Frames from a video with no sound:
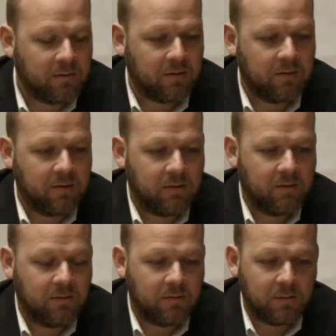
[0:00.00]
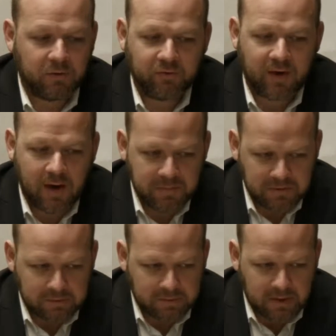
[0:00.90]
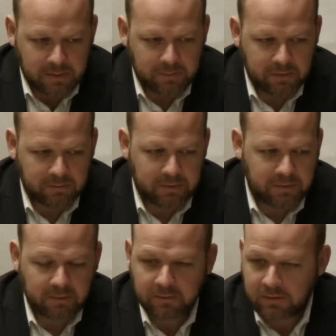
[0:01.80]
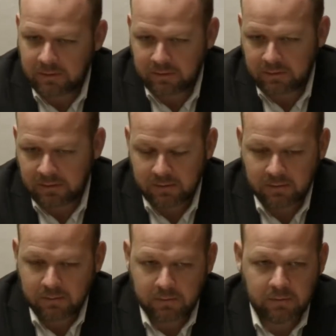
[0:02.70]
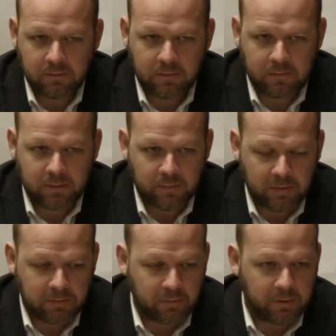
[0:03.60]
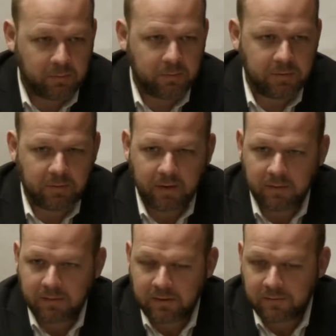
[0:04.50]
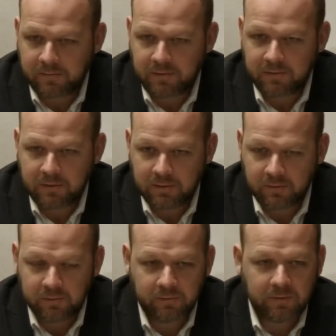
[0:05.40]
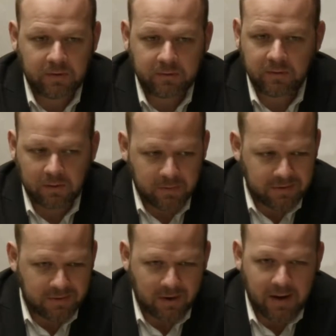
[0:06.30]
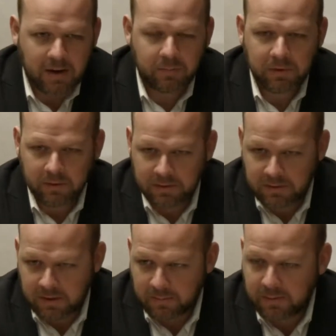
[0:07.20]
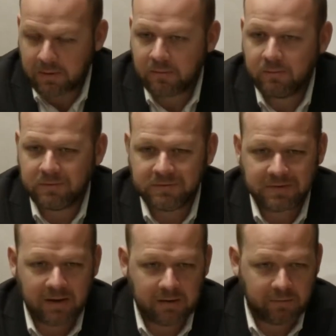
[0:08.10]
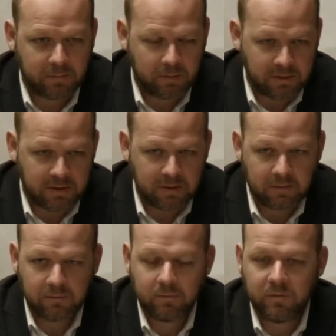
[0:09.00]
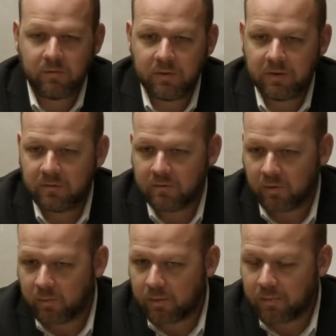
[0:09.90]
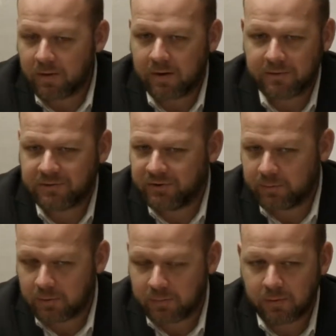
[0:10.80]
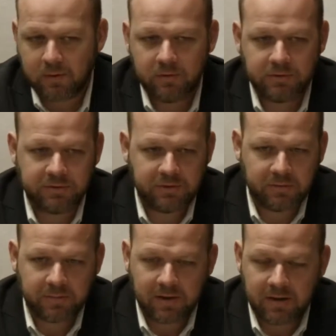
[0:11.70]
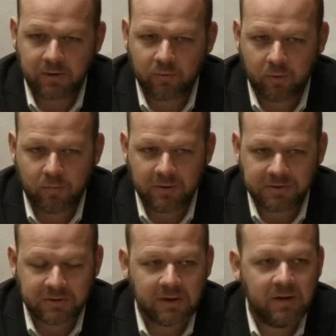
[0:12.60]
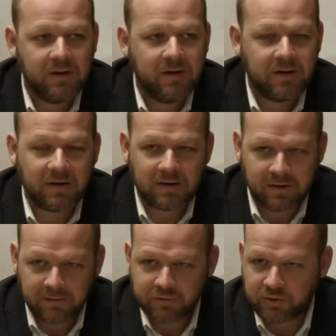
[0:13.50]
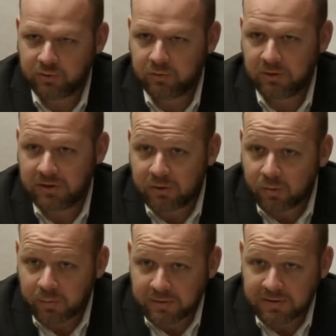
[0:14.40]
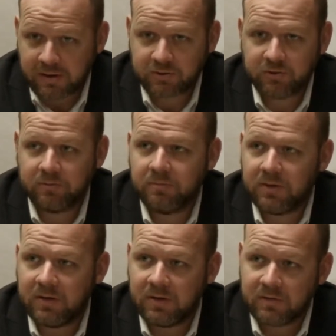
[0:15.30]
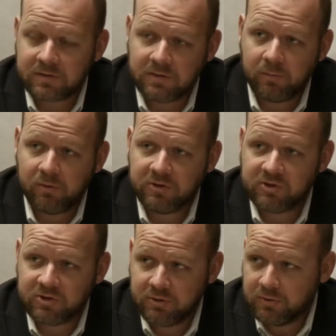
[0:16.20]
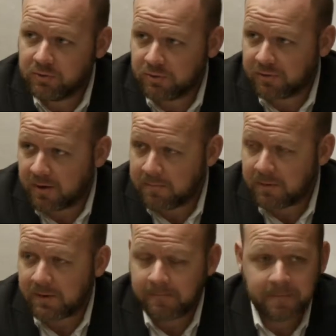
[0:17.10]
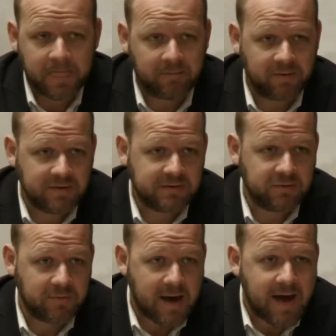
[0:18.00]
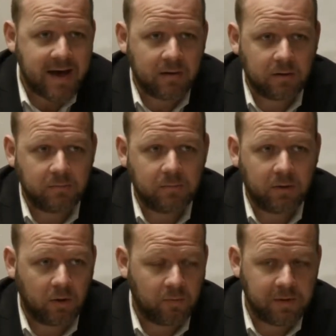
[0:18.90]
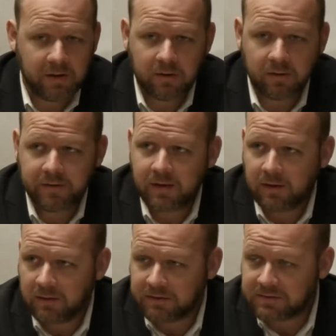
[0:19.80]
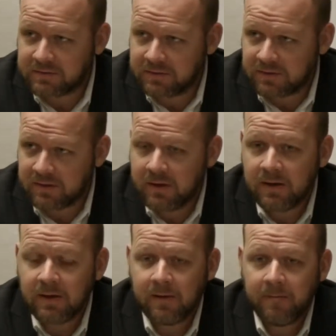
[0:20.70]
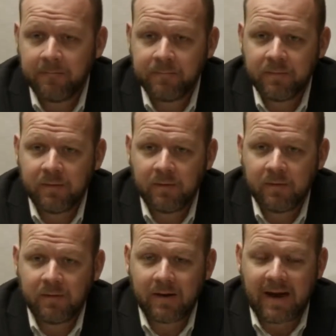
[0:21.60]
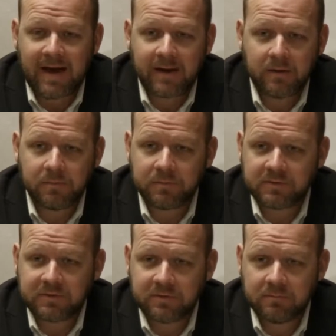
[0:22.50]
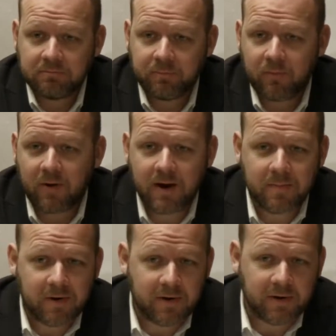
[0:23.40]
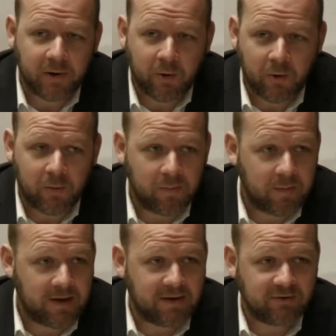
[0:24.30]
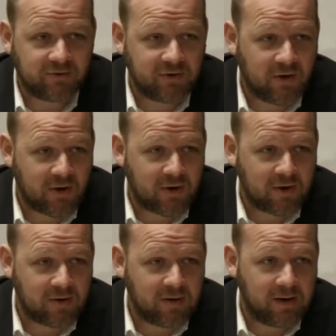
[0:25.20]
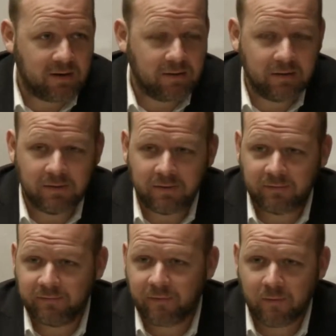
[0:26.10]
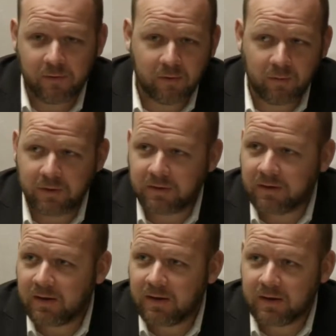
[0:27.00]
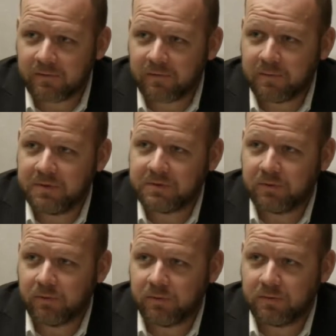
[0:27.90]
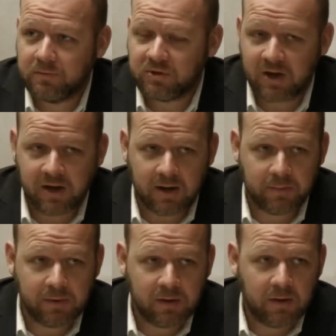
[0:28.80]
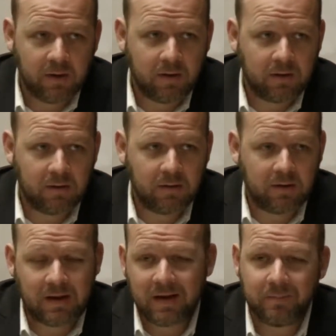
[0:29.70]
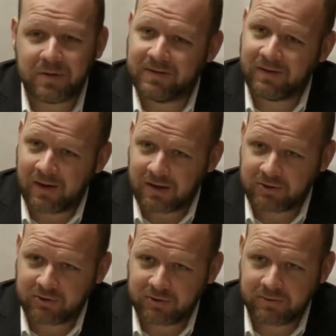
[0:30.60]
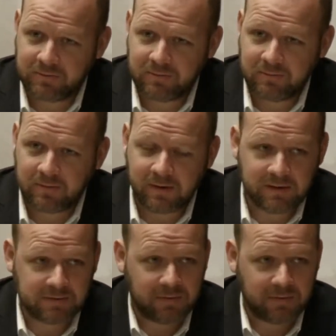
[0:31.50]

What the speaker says: Okay. The most common type of entity that you, and probably what would be recommended for you to use, is a limited liability company, which is kind of a blend between a sole proprietorship or a partnership and a corporation. It gives you legal protection, meaning if someone sues your company, if they sue Adam Home Health LLC, Adam's primary home and his car and his 401k from his old job can't be touched, right?